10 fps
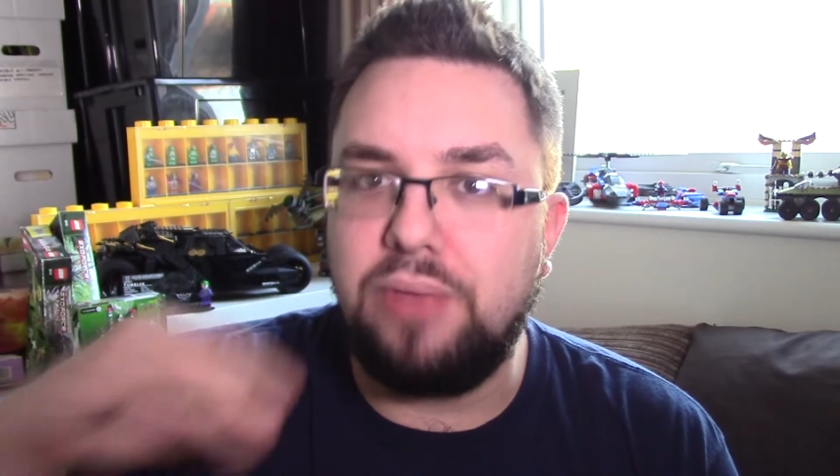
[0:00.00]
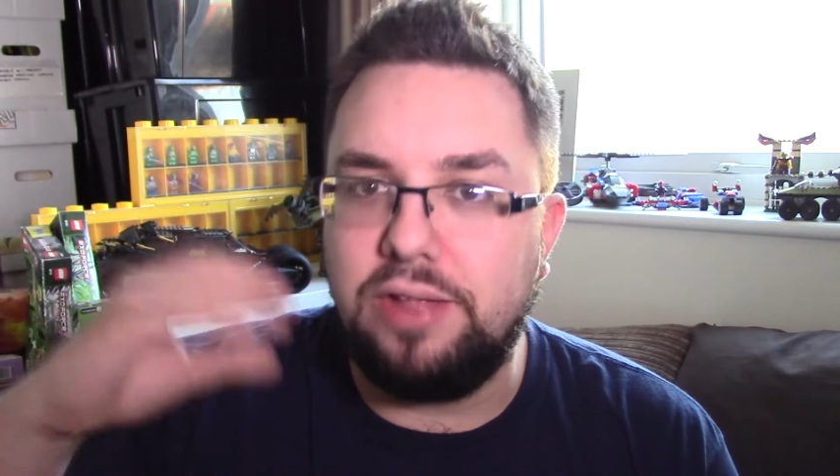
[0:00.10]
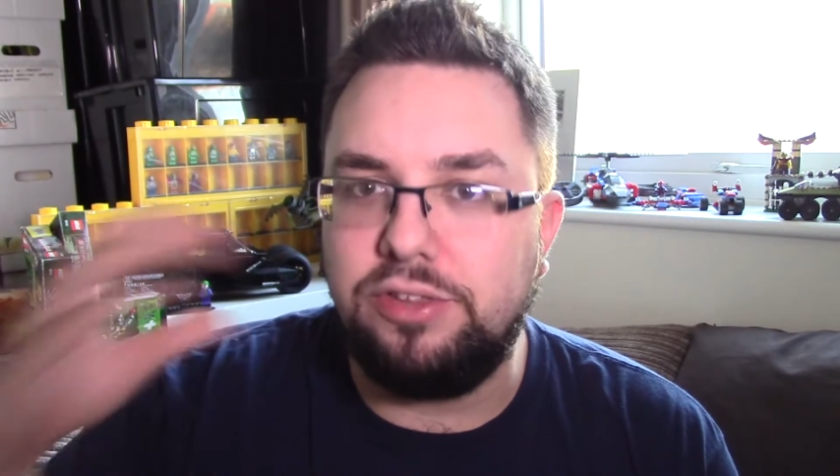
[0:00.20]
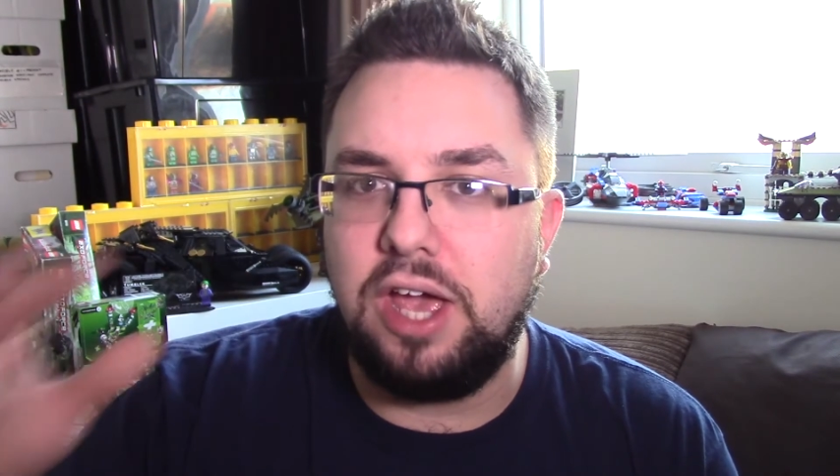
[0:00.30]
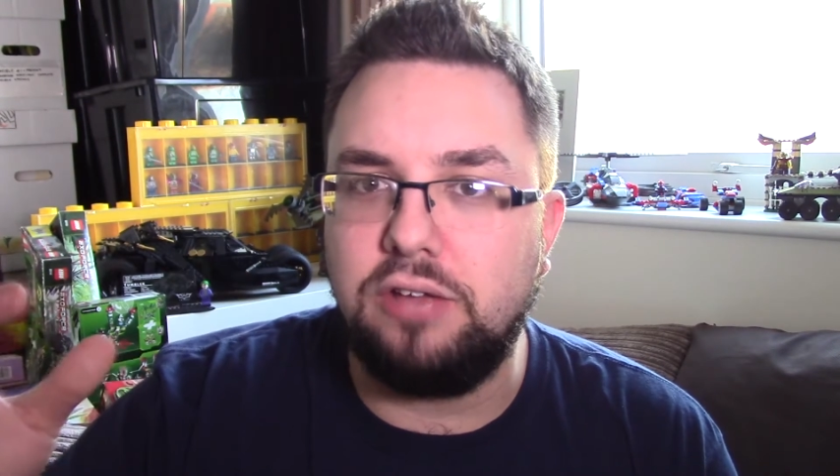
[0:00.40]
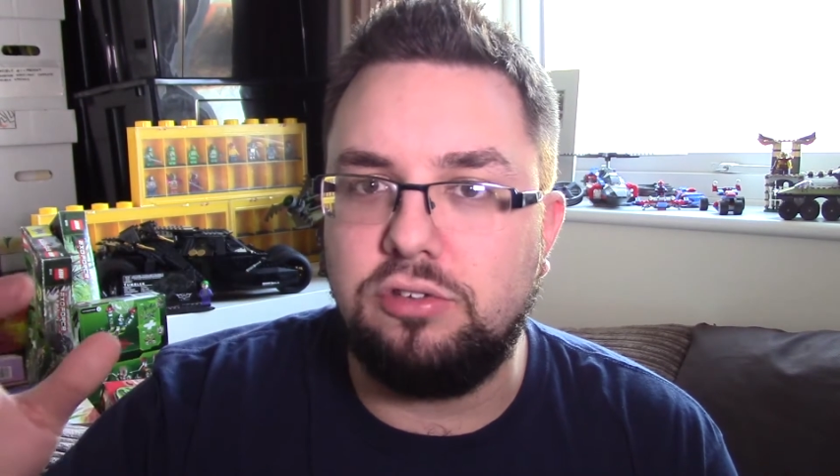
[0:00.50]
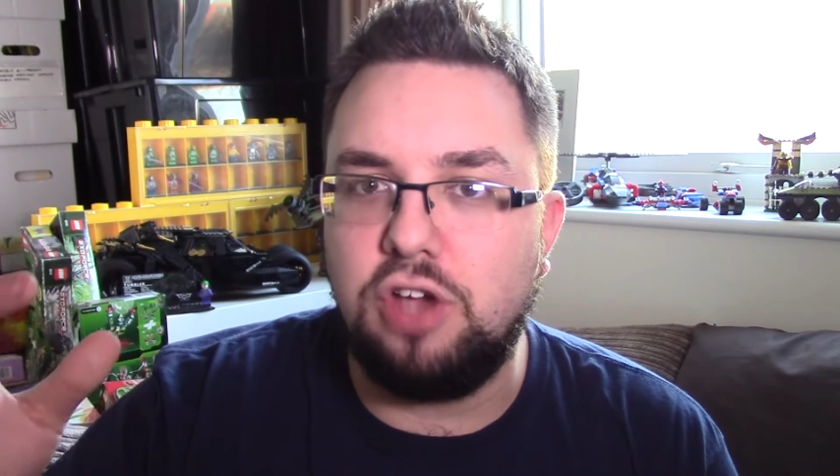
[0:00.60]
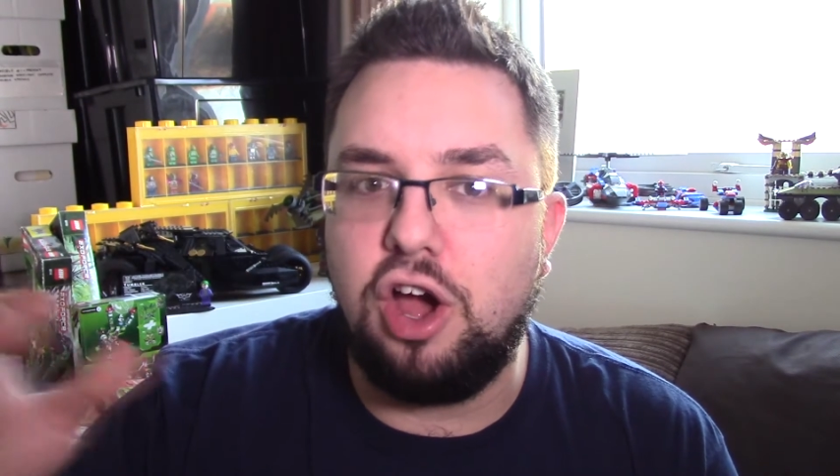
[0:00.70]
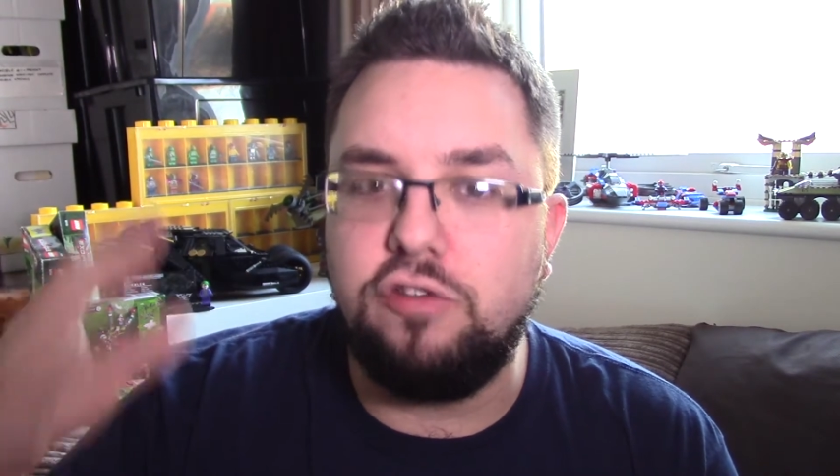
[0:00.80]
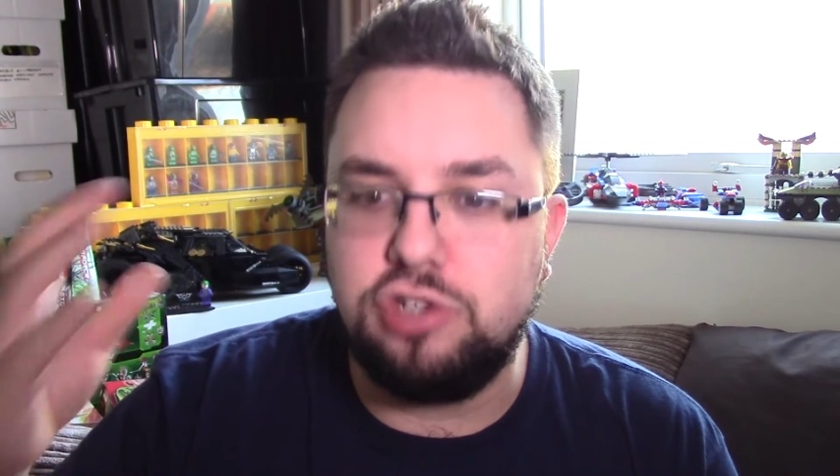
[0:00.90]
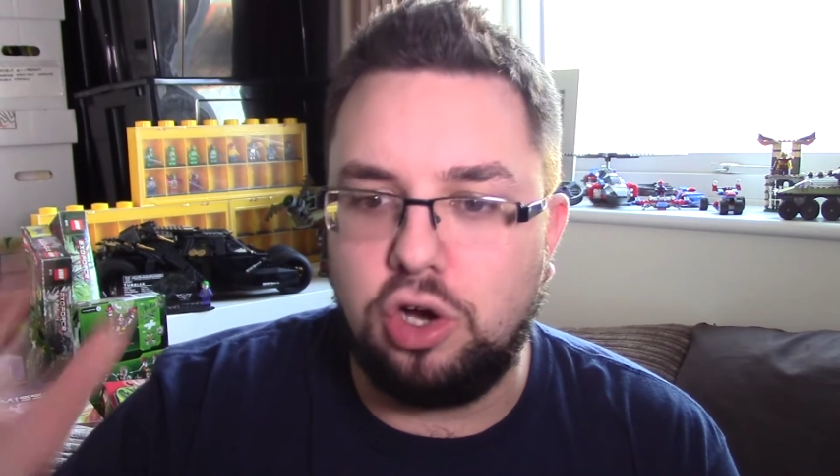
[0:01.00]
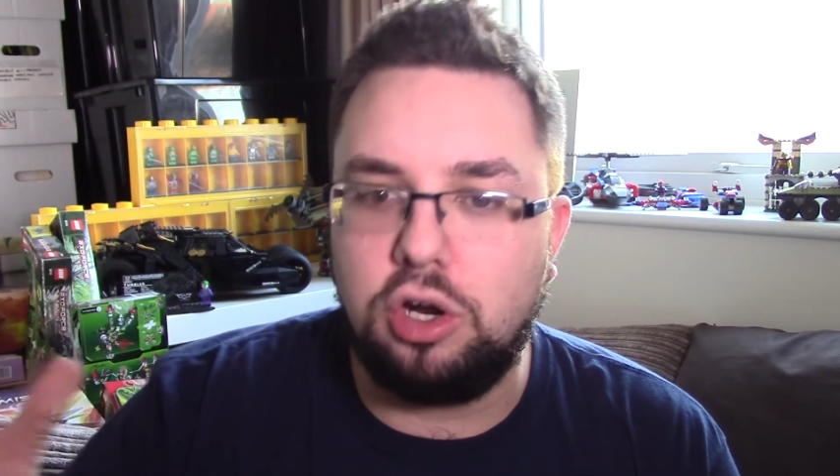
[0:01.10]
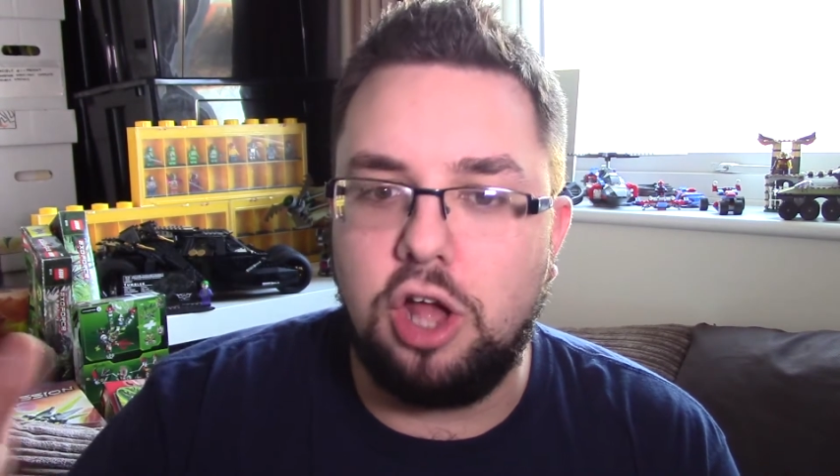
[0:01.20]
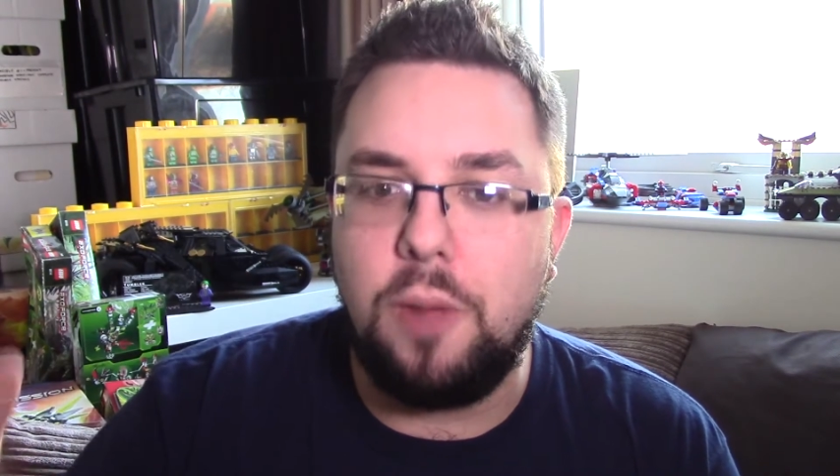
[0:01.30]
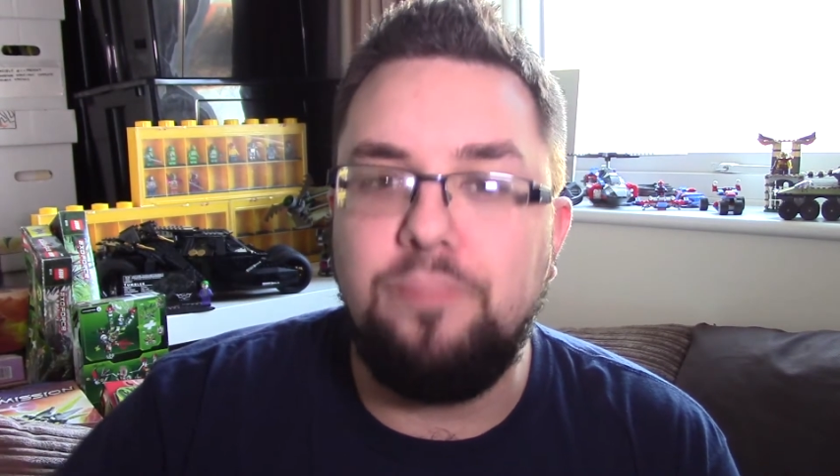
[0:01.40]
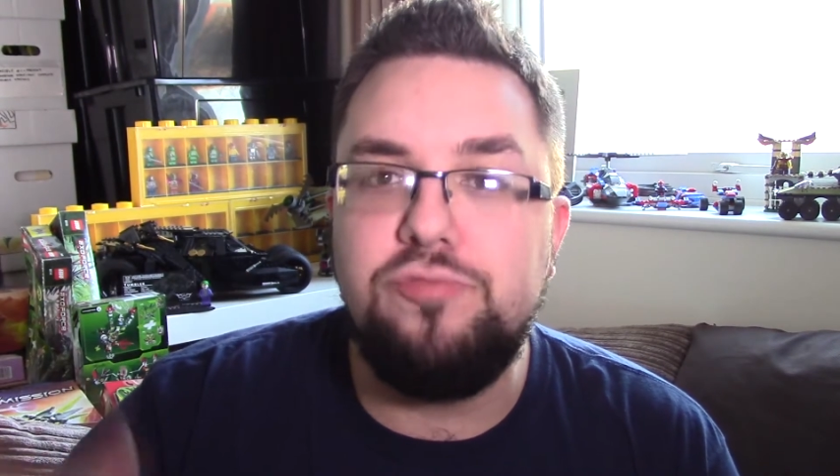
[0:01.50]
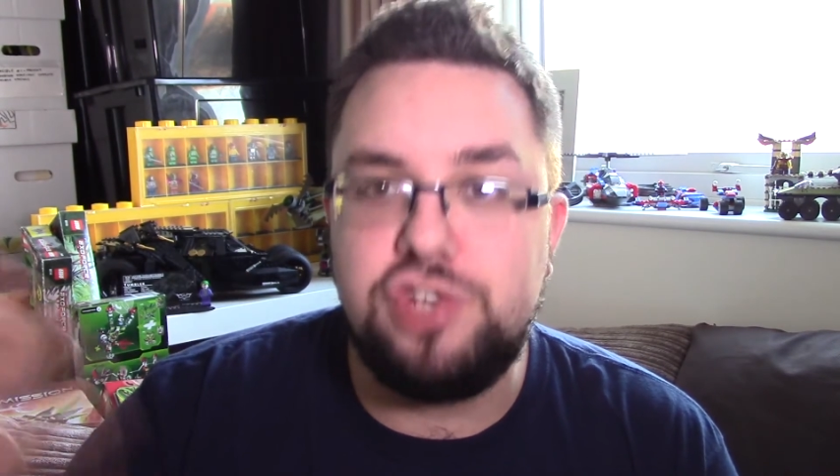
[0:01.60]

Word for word: and texture of chocolate